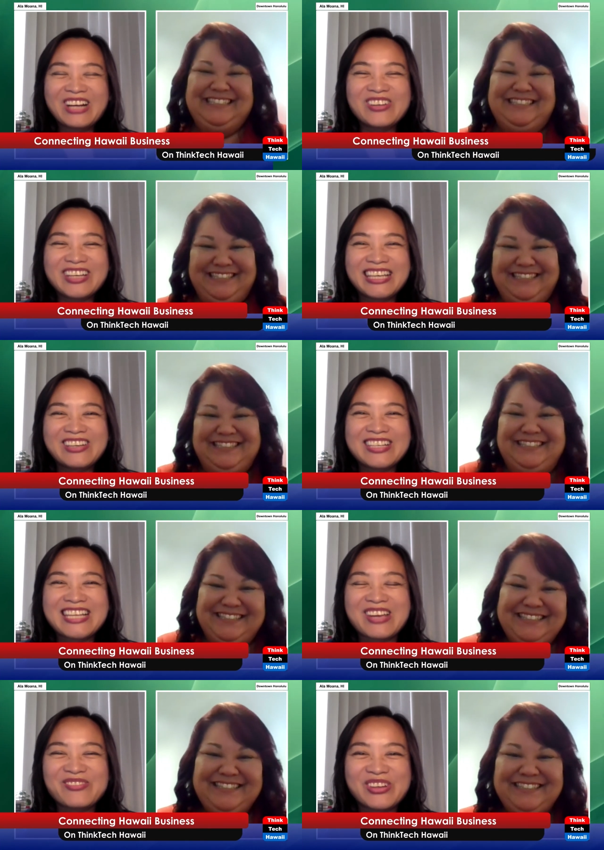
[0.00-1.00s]
Speaker 1: Hawaii
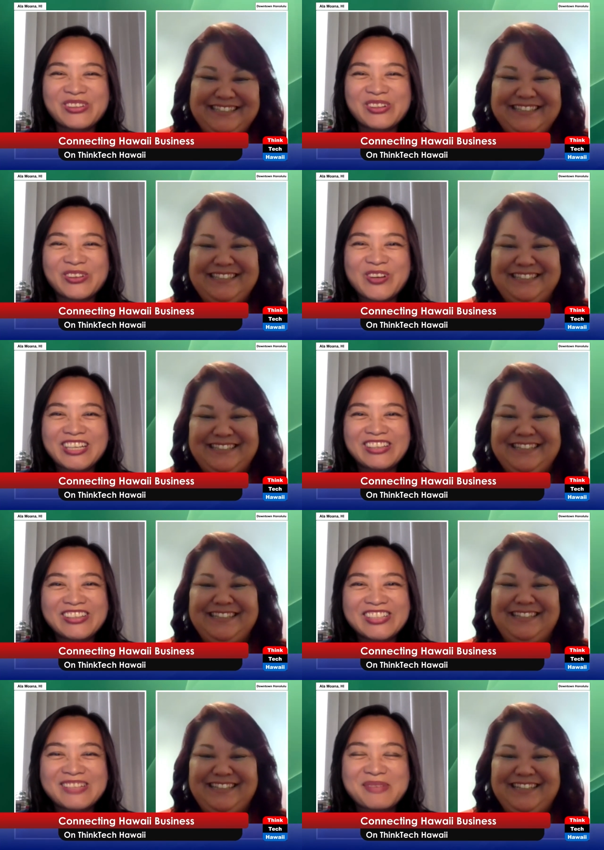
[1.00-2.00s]
USA Federal Credit
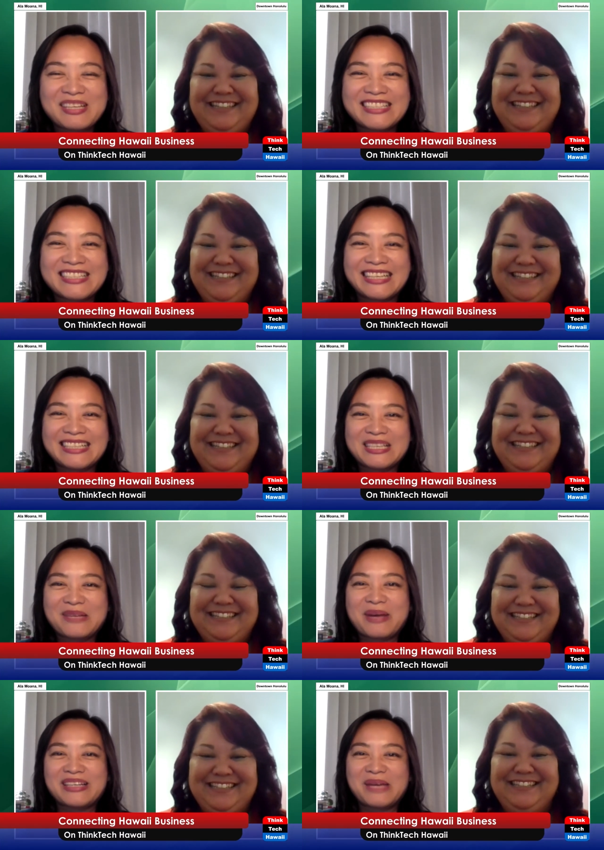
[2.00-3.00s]
Union because it is
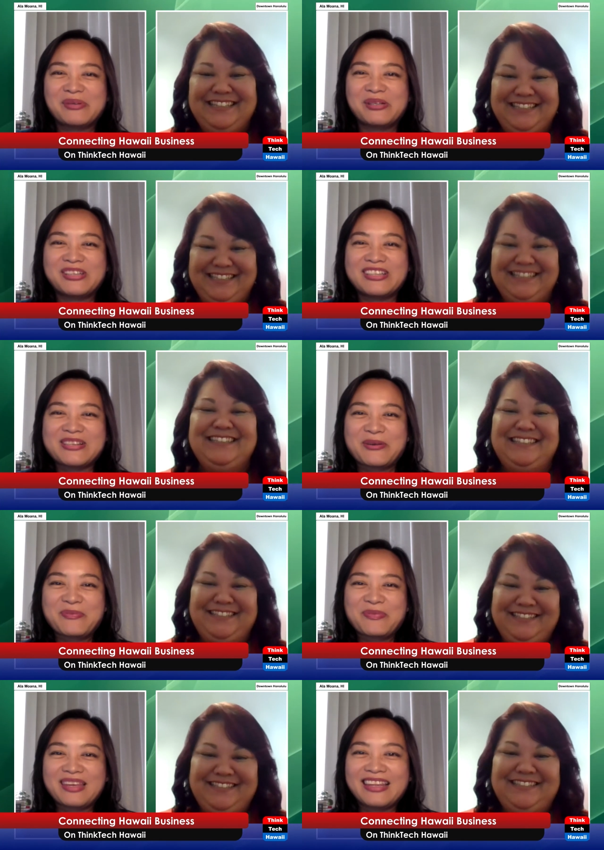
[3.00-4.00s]
in my neighborhood. So
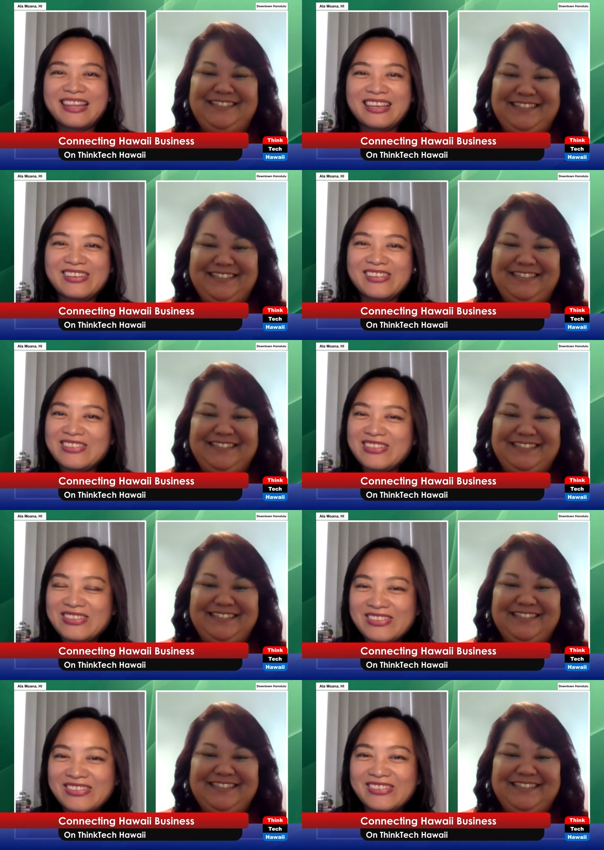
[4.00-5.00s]
thank you
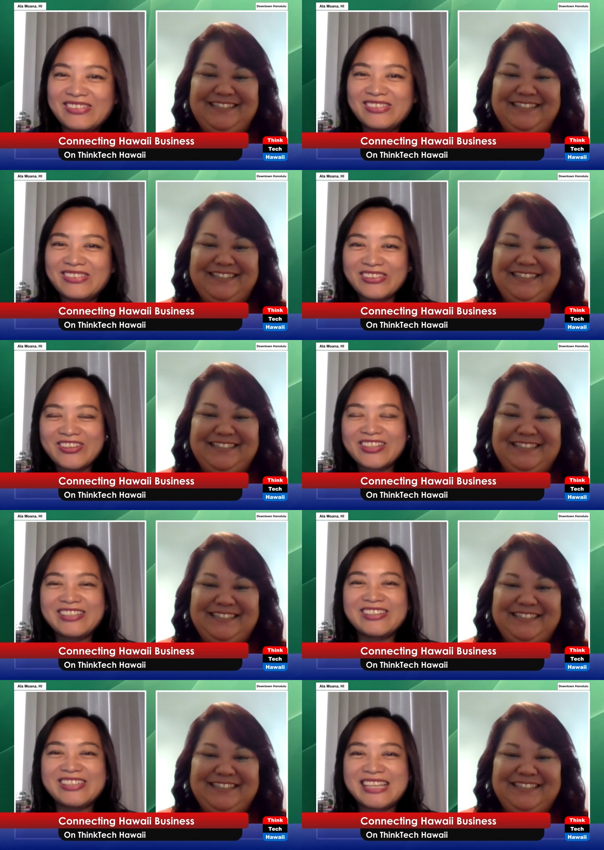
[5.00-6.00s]
to your
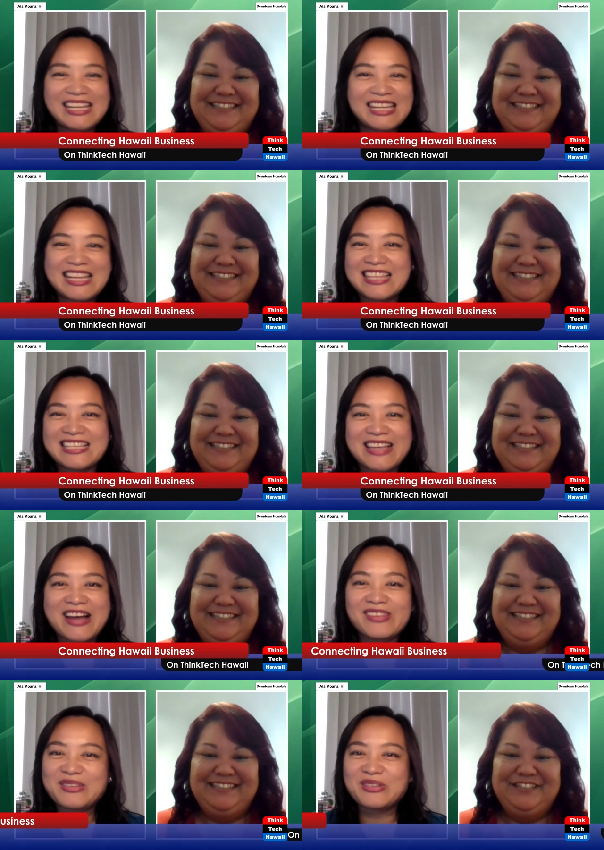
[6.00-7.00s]
credit union and, and the
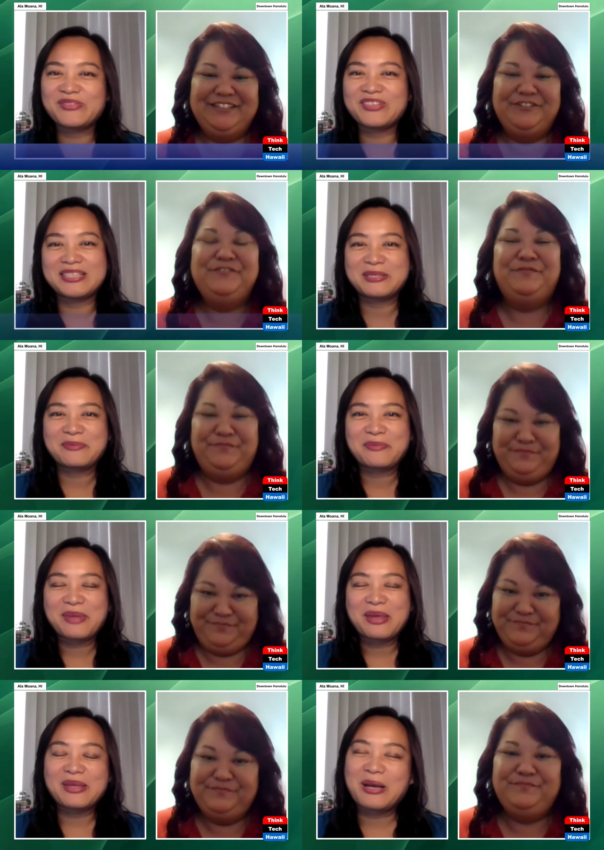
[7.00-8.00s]
staff that services
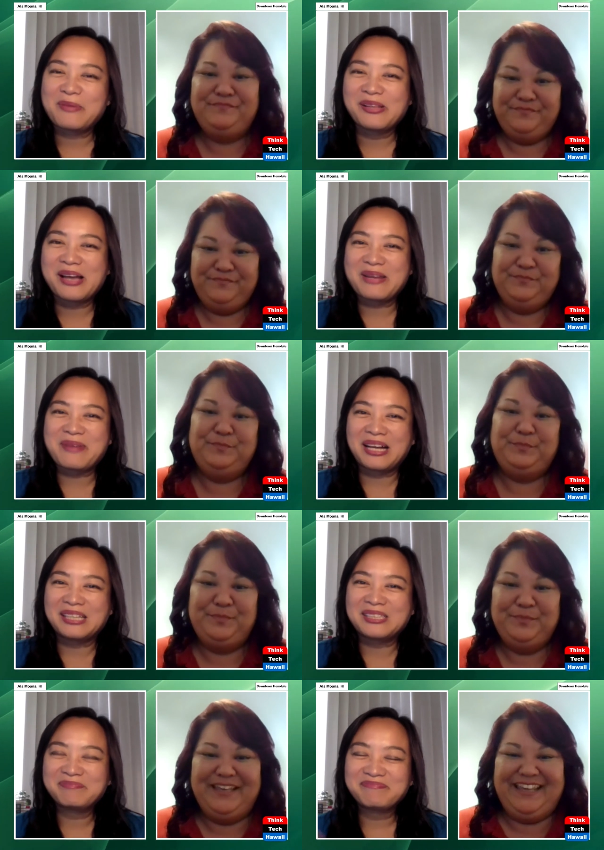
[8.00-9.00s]
the Kapiolani
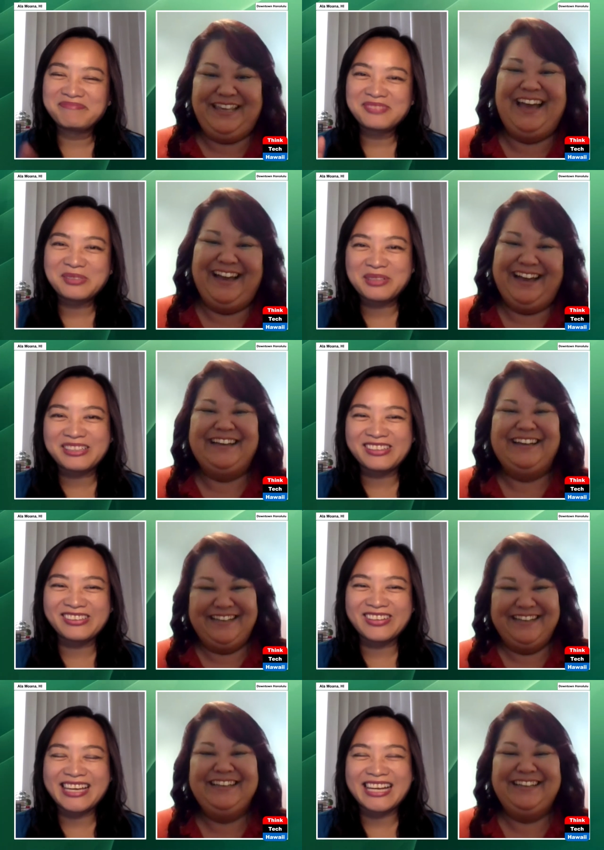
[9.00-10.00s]
branch. Yeah. wanted to
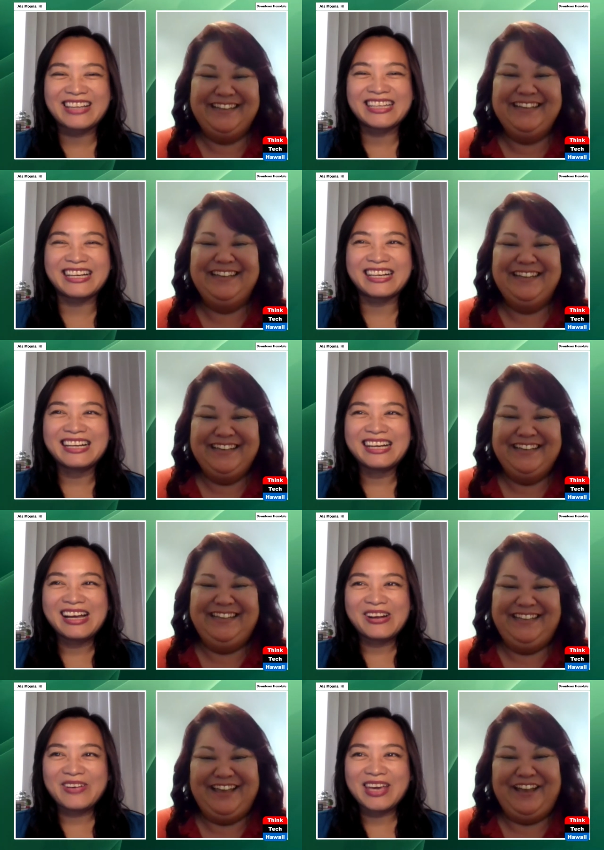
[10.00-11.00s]
throw that out there.
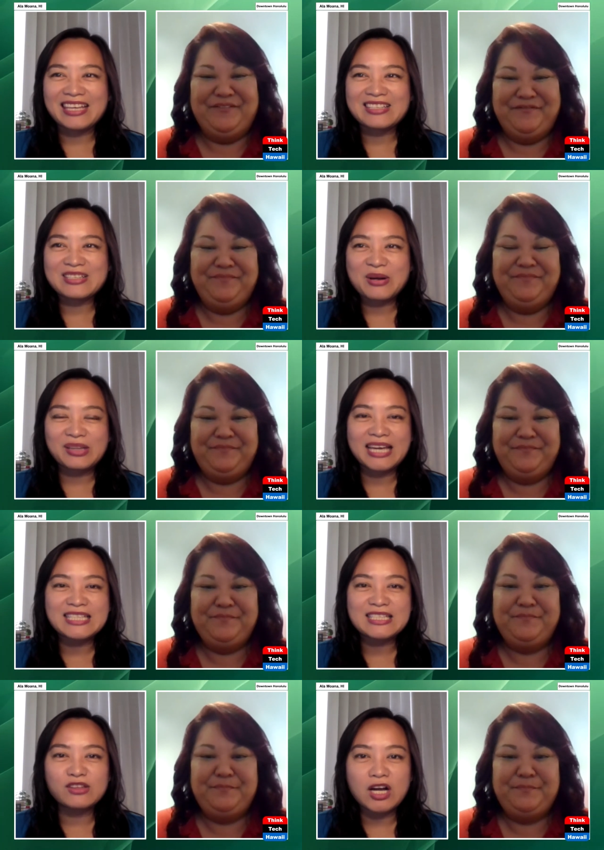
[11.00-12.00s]
Okay, so
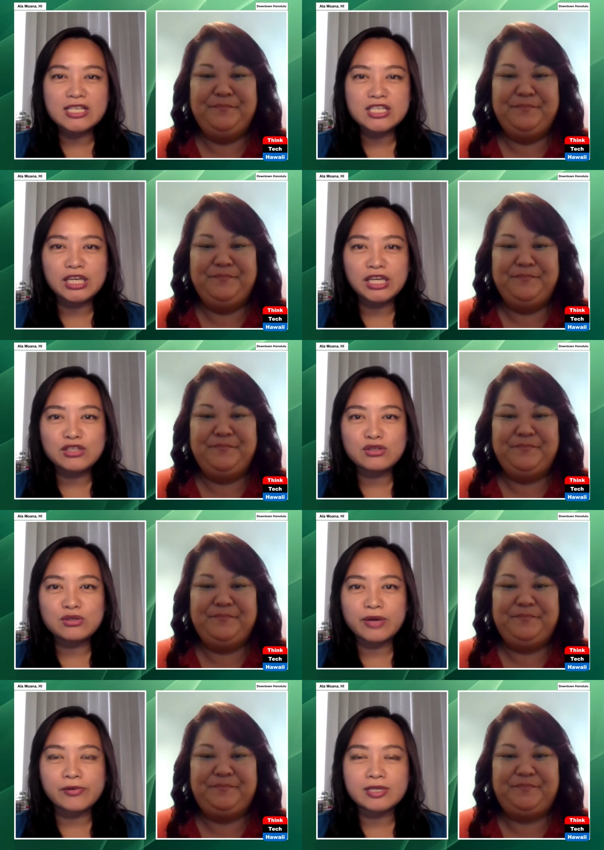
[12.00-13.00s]
let's launch
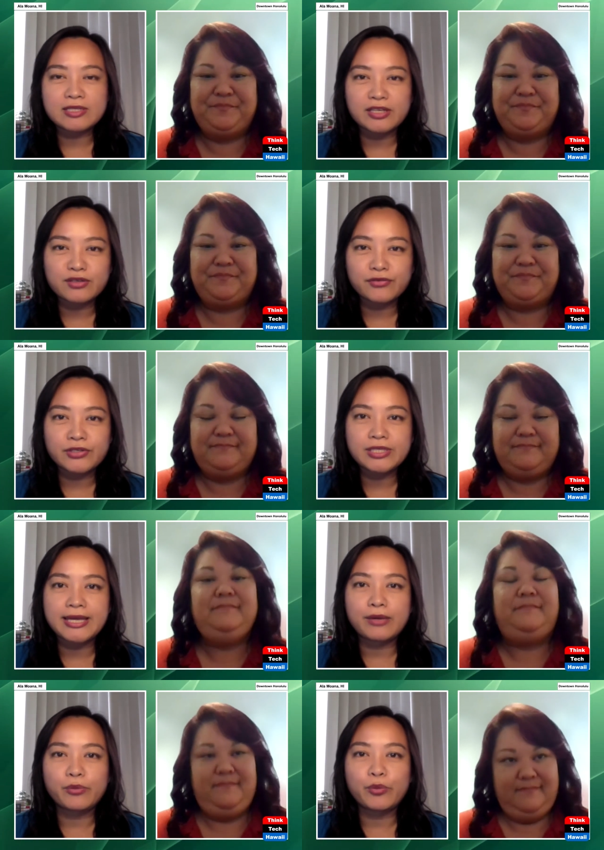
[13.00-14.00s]
into our discussion for
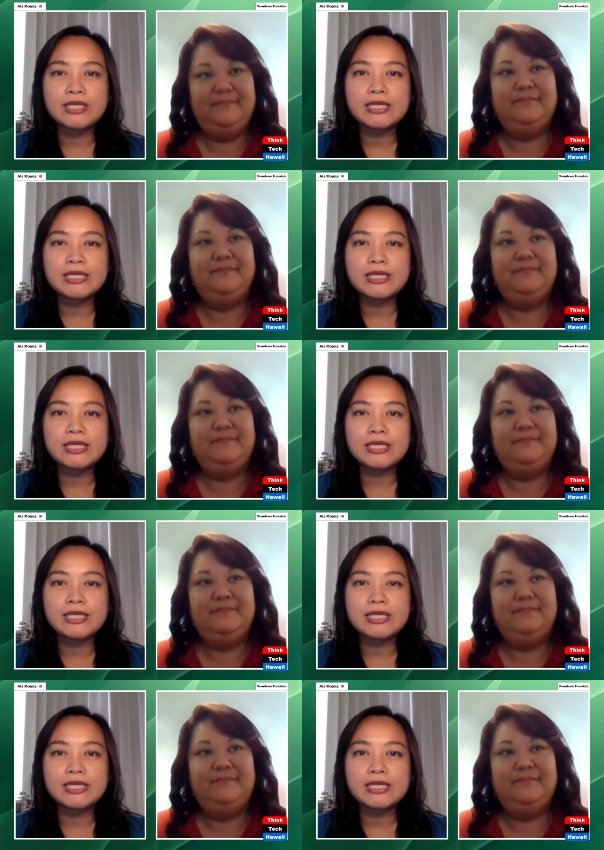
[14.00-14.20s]
today, which